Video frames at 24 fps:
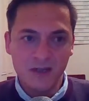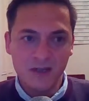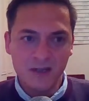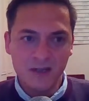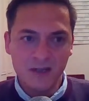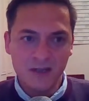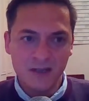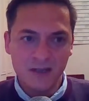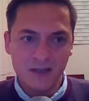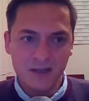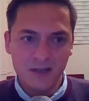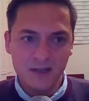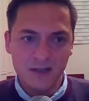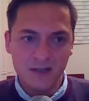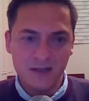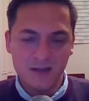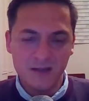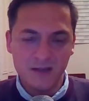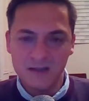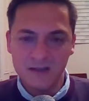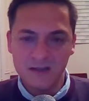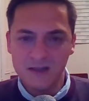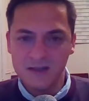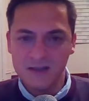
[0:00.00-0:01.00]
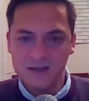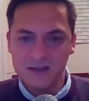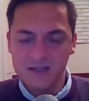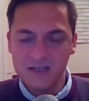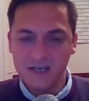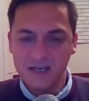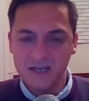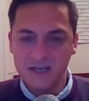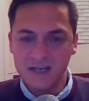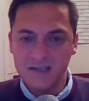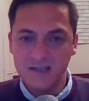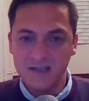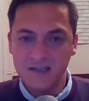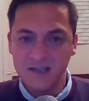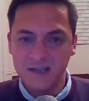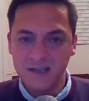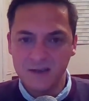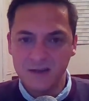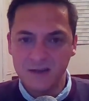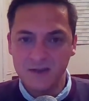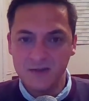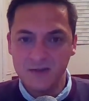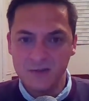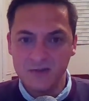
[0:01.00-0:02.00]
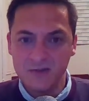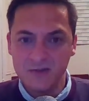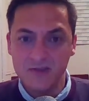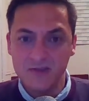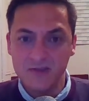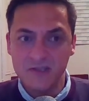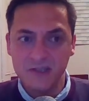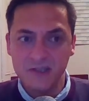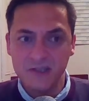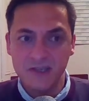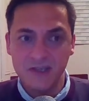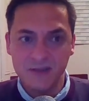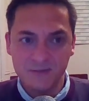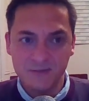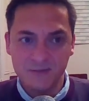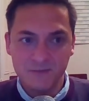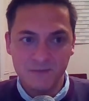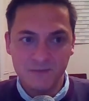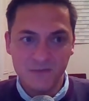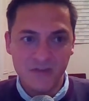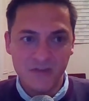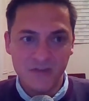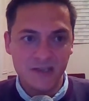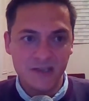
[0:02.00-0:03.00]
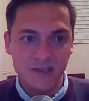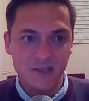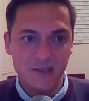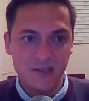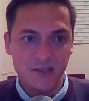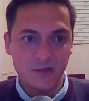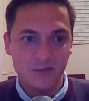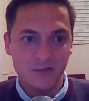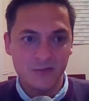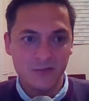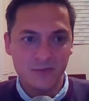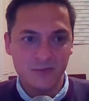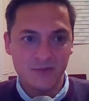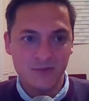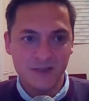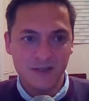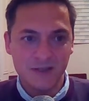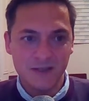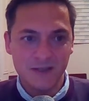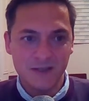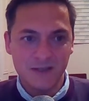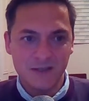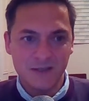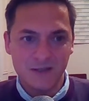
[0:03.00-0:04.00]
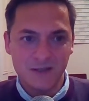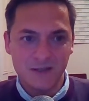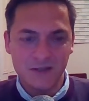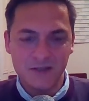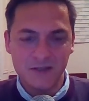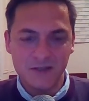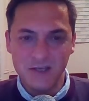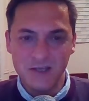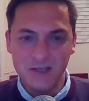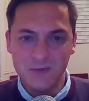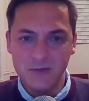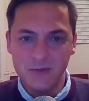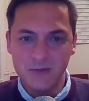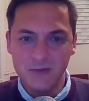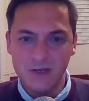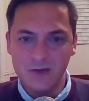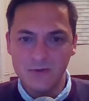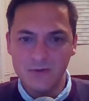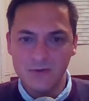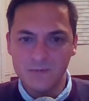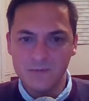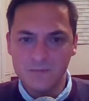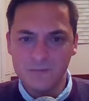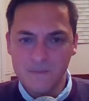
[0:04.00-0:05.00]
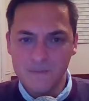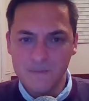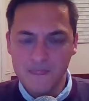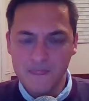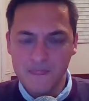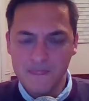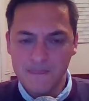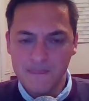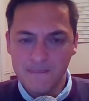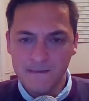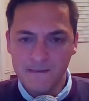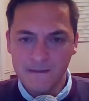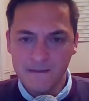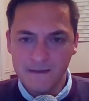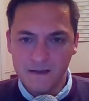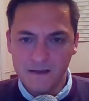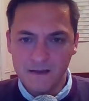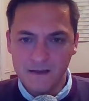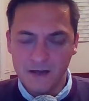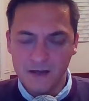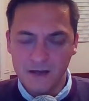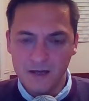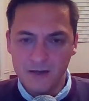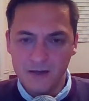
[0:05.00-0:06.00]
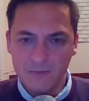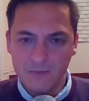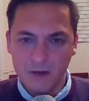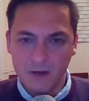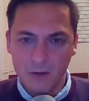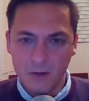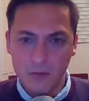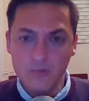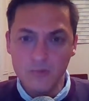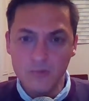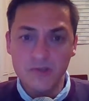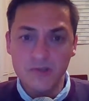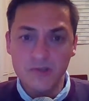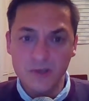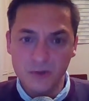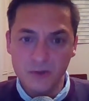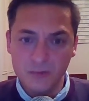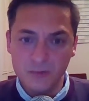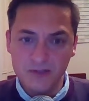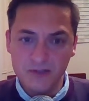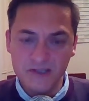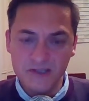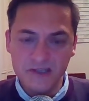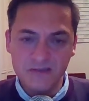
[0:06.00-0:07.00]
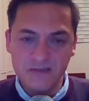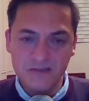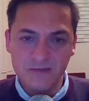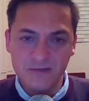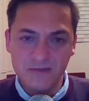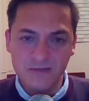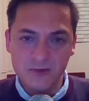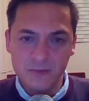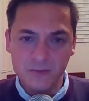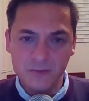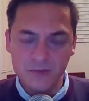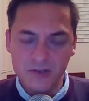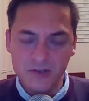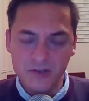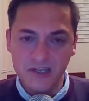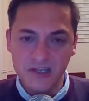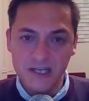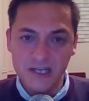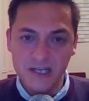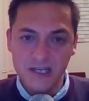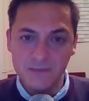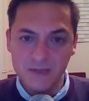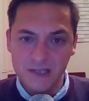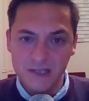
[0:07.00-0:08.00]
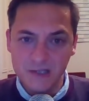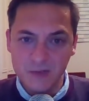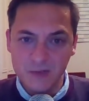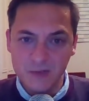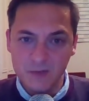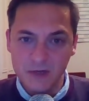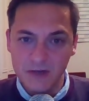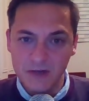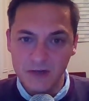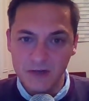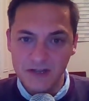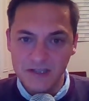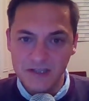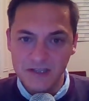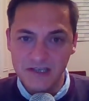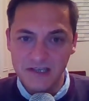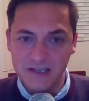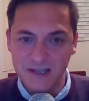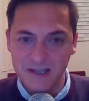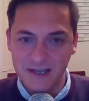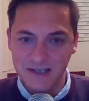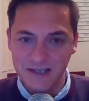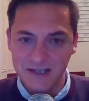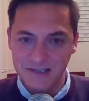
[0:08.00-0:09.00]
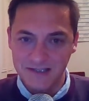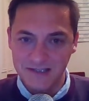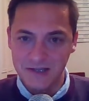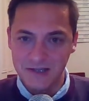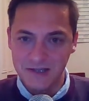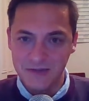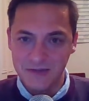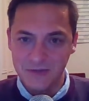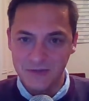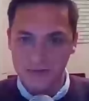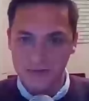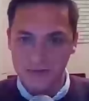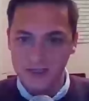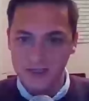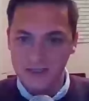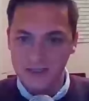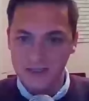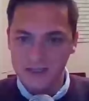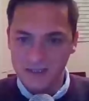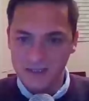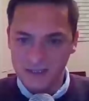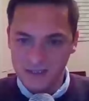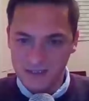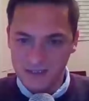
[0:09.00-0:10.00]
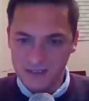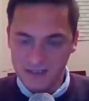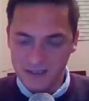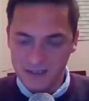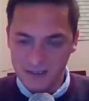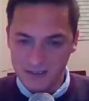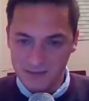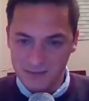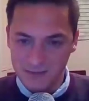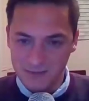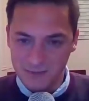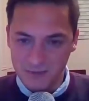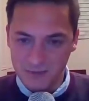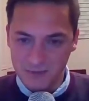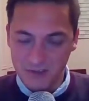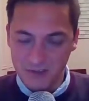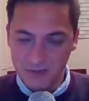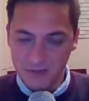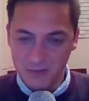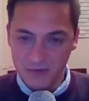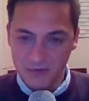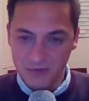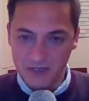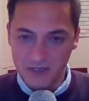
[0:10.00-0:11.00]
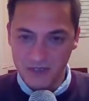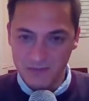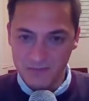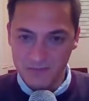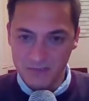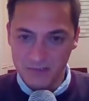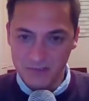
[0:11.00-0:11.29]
in the chat saying you can see it. Thank you. Okay, here we go. Also, please confirm you can hear me as well. That's the other thing. We don't want that mute